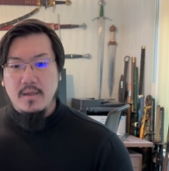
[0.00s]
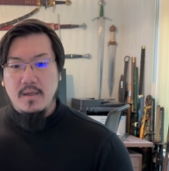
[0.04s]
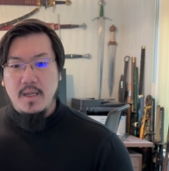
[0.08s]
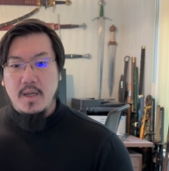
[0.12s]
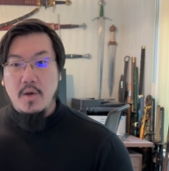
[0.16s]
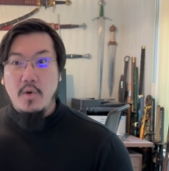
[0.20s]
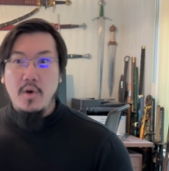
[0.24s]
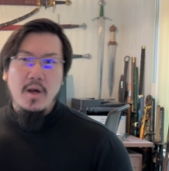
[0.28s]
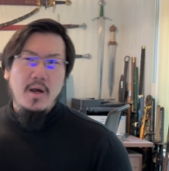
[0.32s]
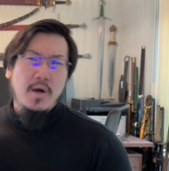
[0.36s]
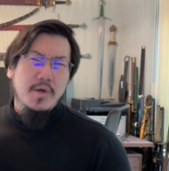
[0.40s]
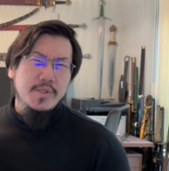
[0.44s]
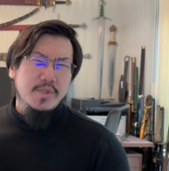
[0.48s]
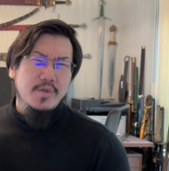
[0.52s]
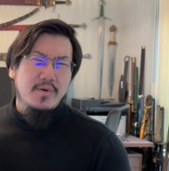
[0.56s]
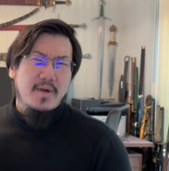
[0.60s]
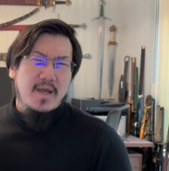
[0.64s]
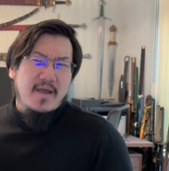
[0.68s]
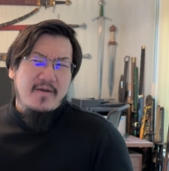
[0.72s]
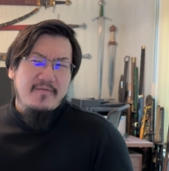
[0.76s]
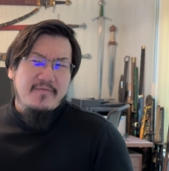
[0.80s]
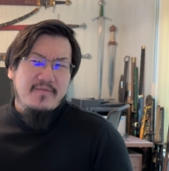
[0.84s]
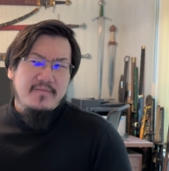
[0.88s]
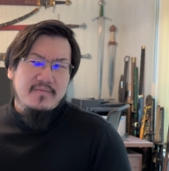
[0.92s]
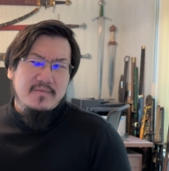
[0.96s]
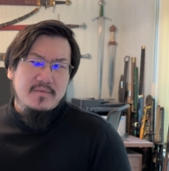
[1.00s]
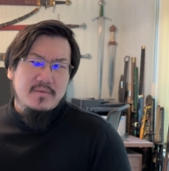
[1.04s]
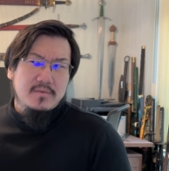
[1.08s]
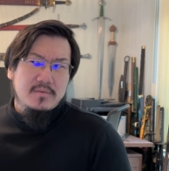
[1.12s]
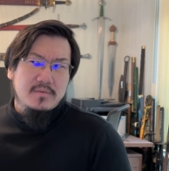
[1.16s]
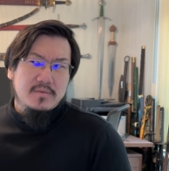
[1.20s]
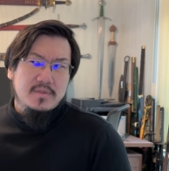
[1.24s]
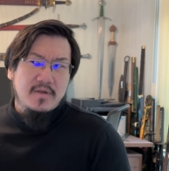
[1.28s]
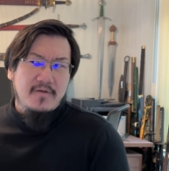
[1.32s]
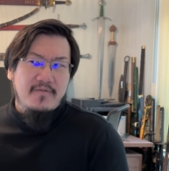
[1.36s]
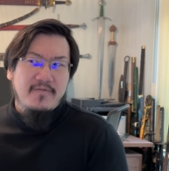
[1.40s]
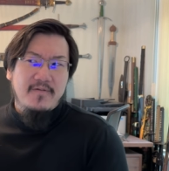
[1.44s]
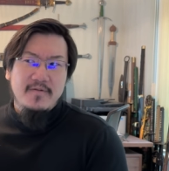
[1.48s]
it will also have
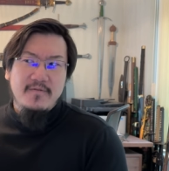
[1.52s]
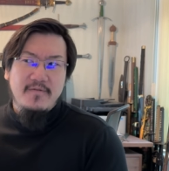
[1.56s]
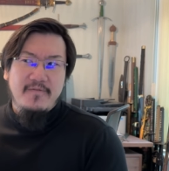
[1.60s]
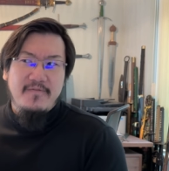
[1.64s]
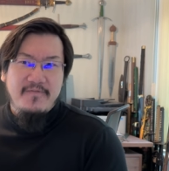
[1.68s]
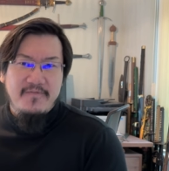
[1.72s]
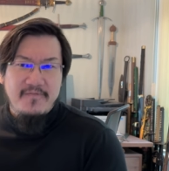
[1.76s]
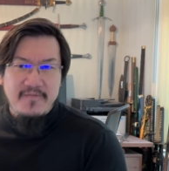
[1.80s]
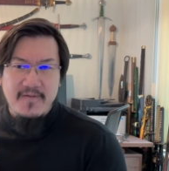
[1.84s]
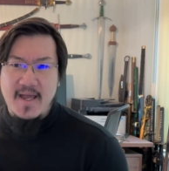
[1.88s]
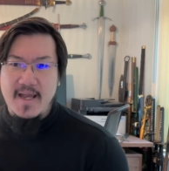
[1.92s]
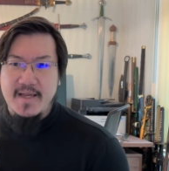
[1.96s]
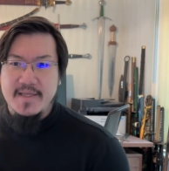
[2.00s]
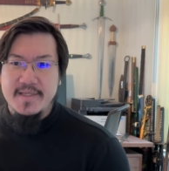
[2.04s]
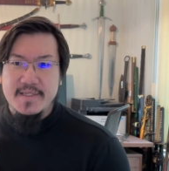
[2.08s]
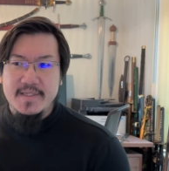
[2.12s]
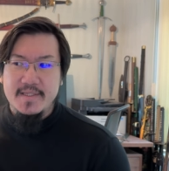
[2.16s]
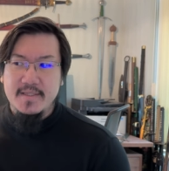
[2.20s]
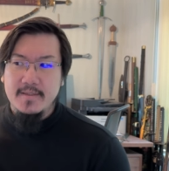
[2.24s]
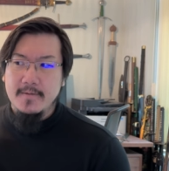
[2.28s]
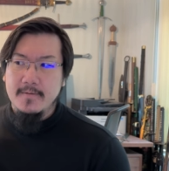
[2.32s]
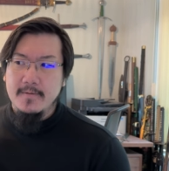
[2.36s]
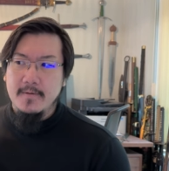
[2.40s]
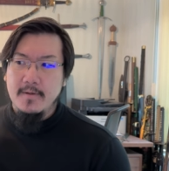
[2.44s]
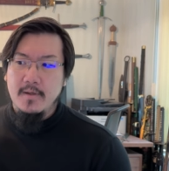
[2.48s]
different flex,